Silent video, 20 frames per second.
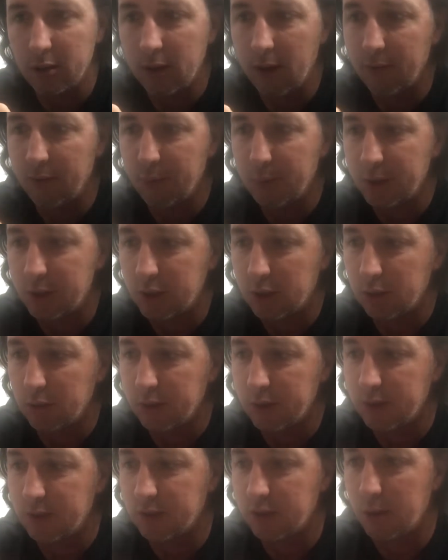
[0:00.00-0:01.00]
of the material
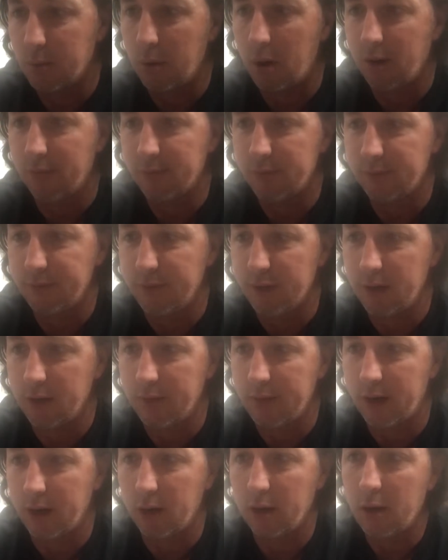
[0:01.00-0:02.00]
needs to come off to fit in
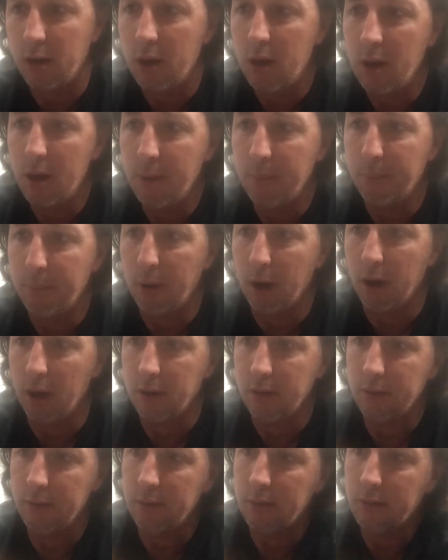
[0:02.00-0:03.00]
there,
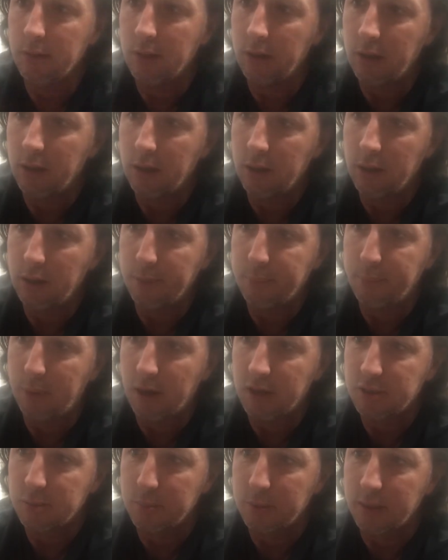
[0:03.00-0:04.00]
but
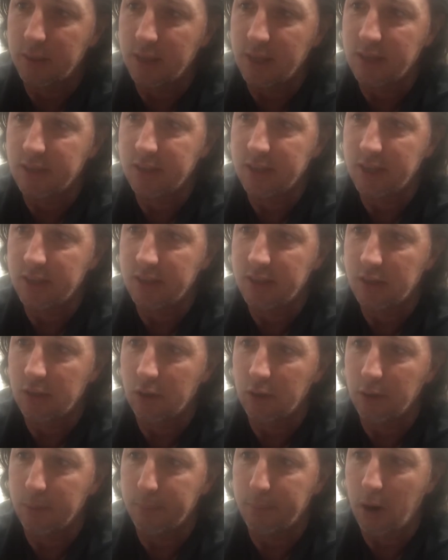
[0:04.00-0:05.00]
possibly these things here
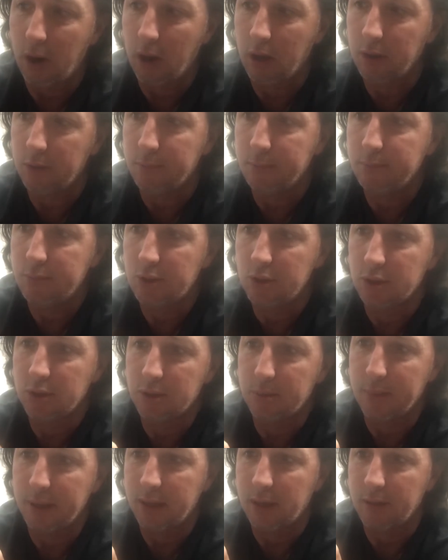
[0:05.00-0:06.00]
on the bottom just
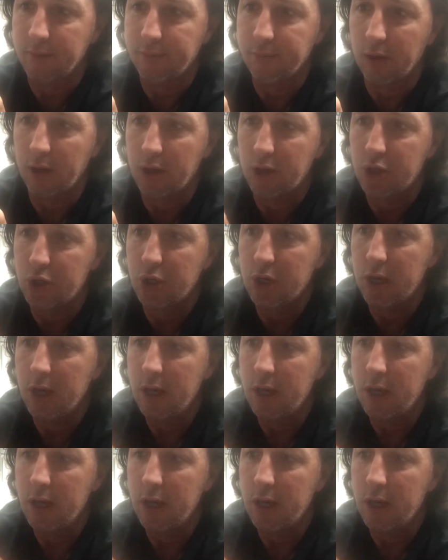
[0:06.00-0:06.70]
to make it flush.